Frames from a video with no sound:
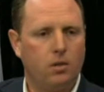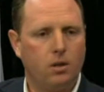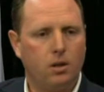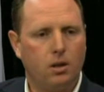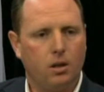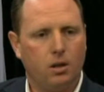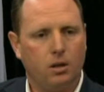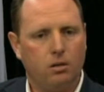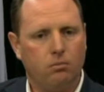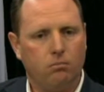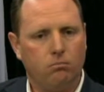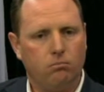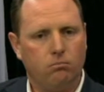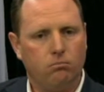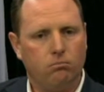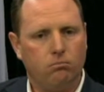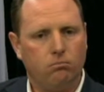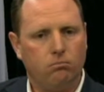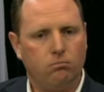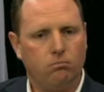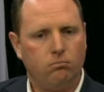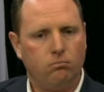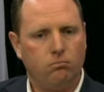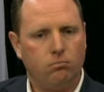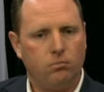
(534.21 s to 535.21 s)

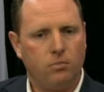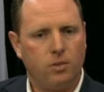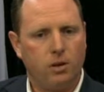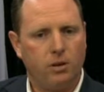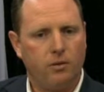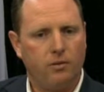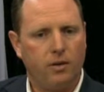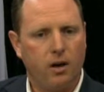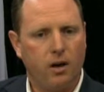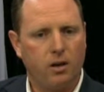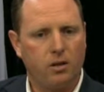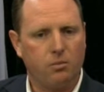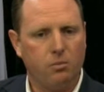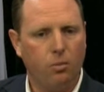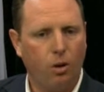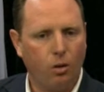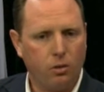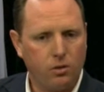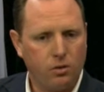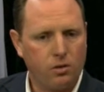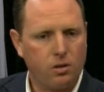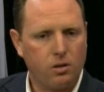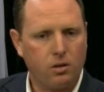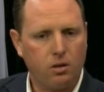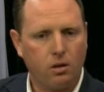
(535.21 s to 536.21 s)
as far as
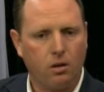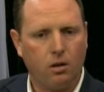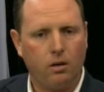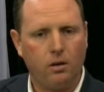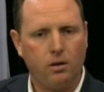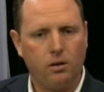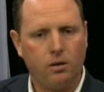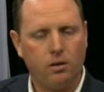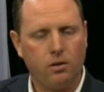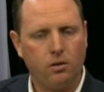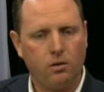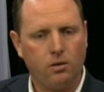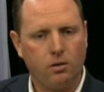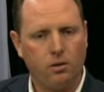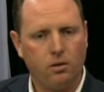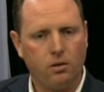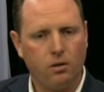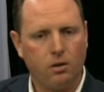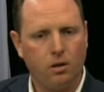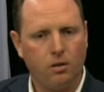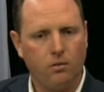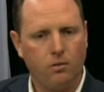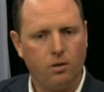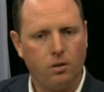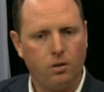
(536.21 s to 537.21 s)
modern society is
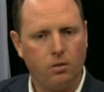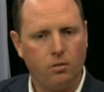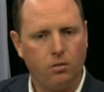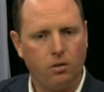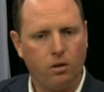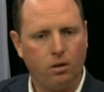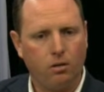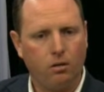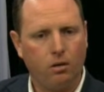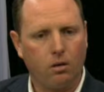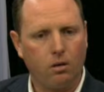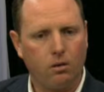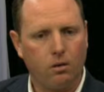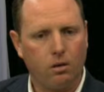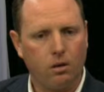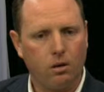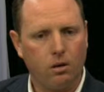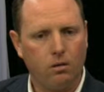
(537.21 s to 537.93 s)
concerned, they've enjoyed a lot of